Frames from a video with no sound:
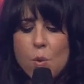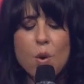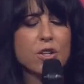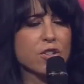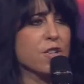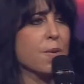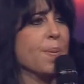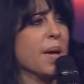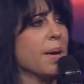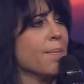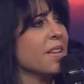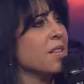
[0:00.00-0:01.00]
worship
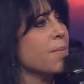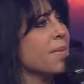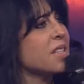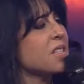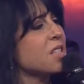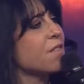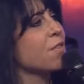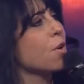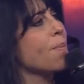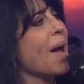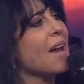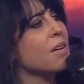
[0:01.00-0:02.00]
him in the midst of
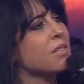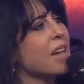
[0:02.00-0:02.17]
your battle.